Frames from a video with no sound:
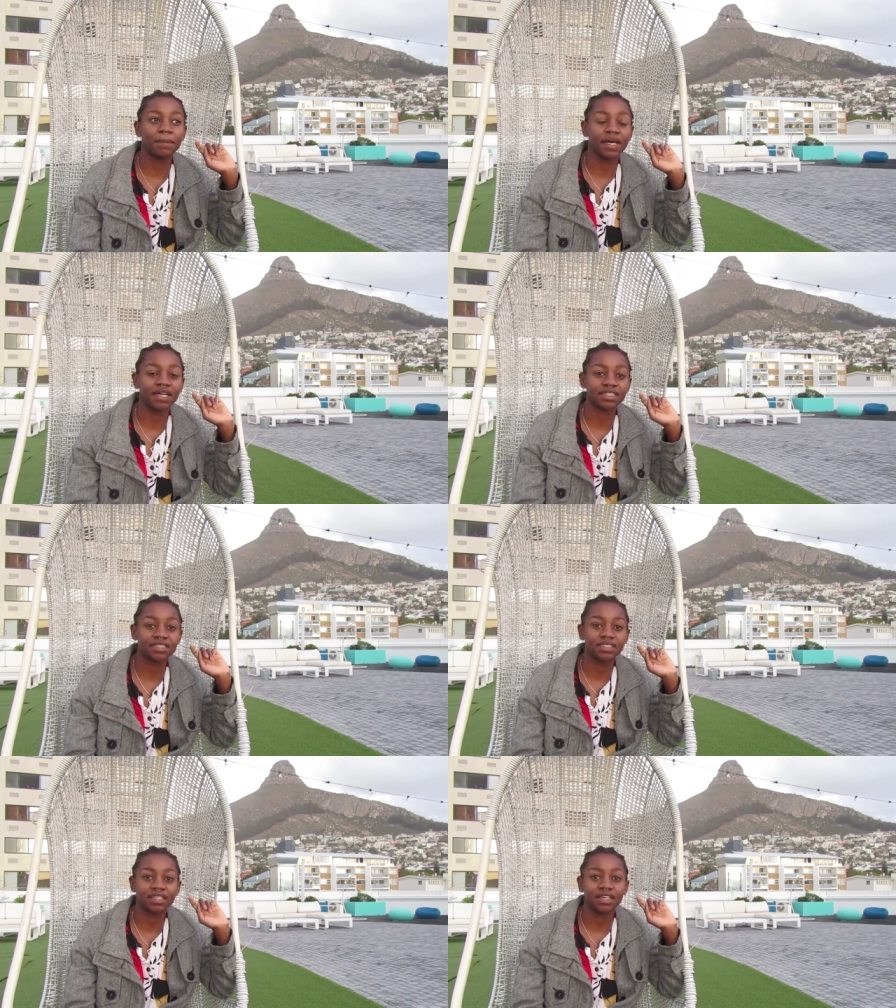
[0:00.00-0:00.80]

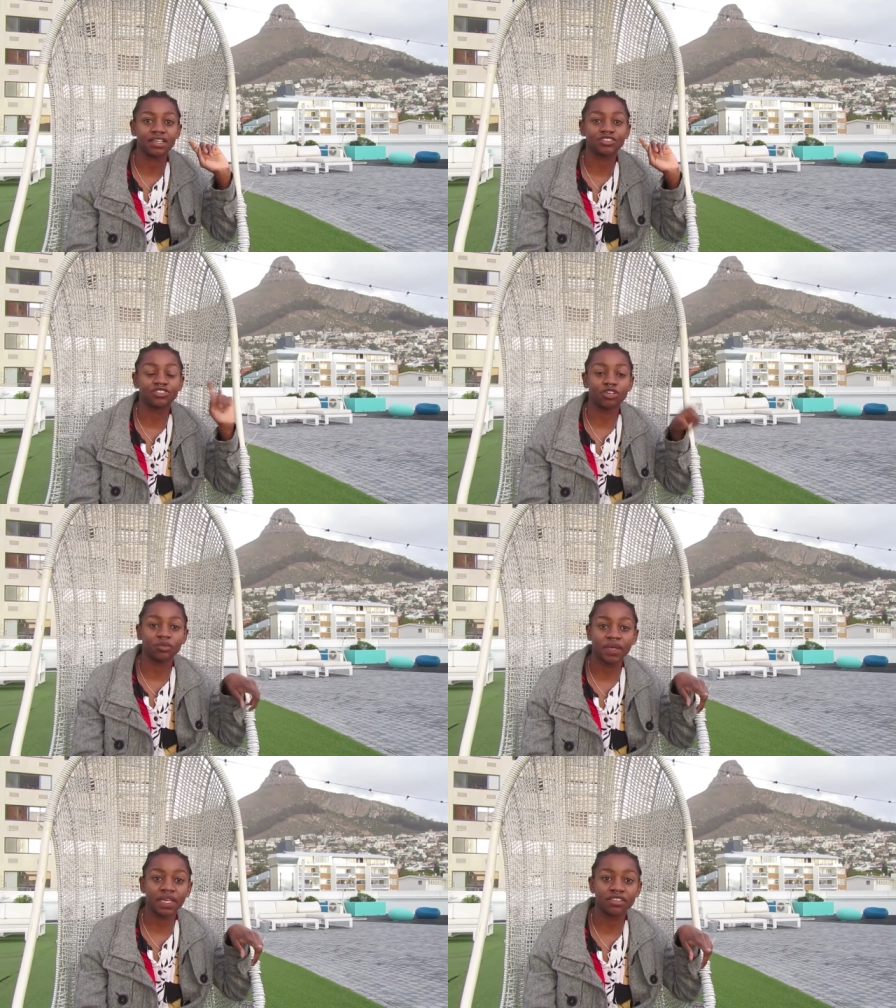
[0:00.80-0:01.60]
but
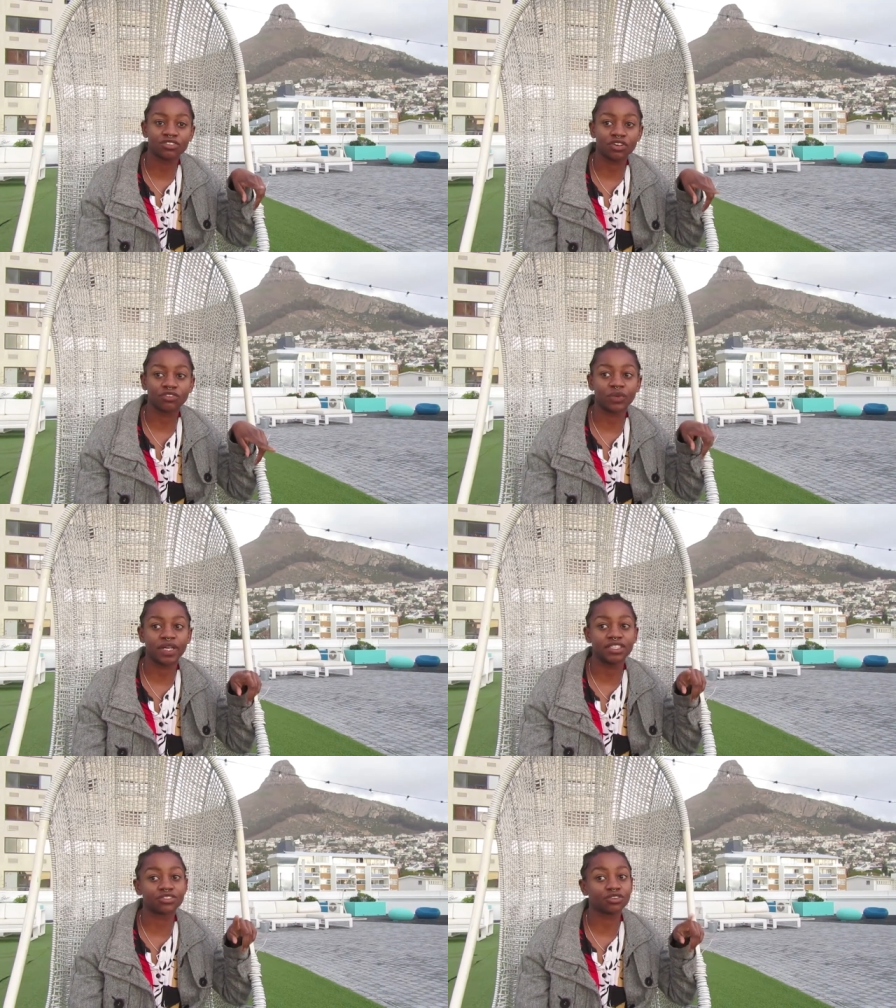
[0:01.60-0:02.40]
Adobe
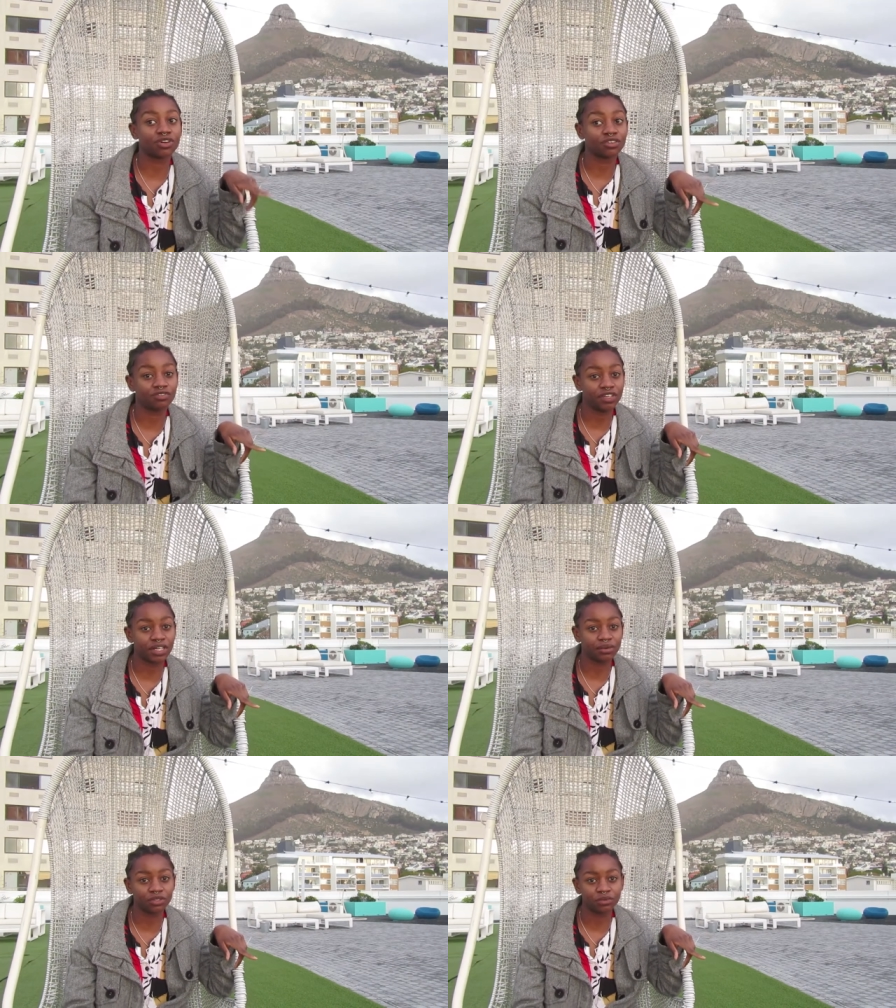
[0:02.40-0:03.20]
software is not
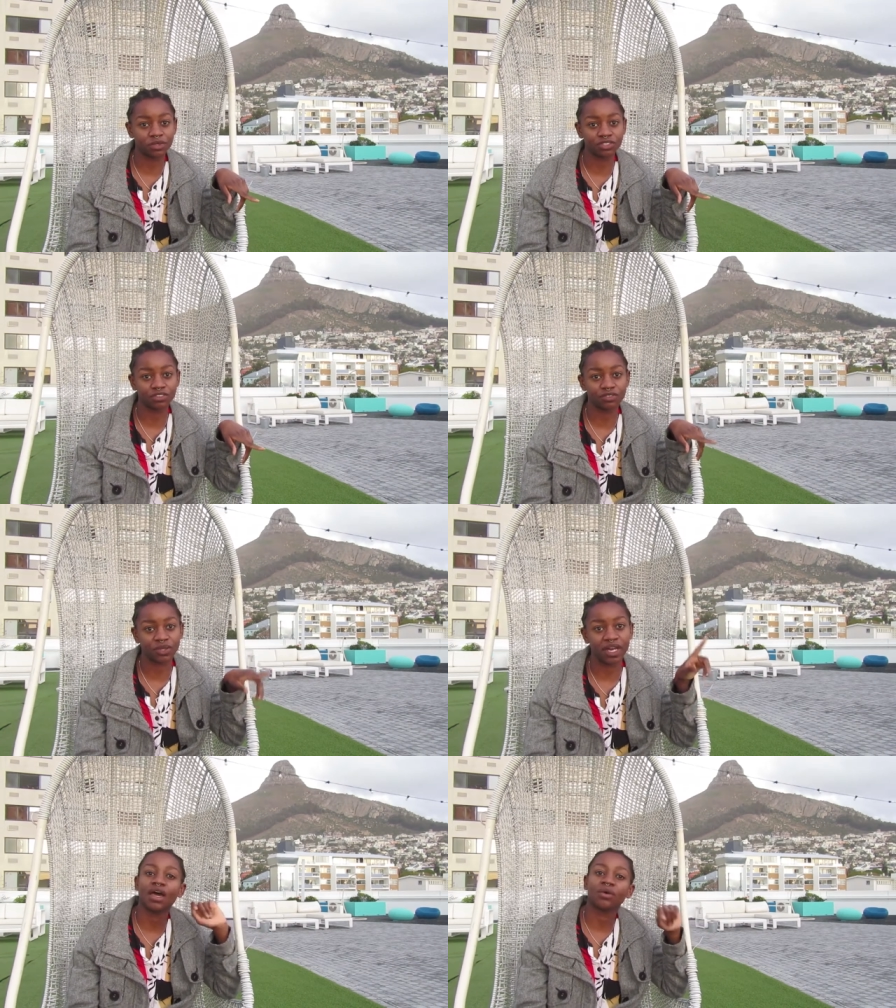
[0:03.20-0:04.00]
free downloadable software.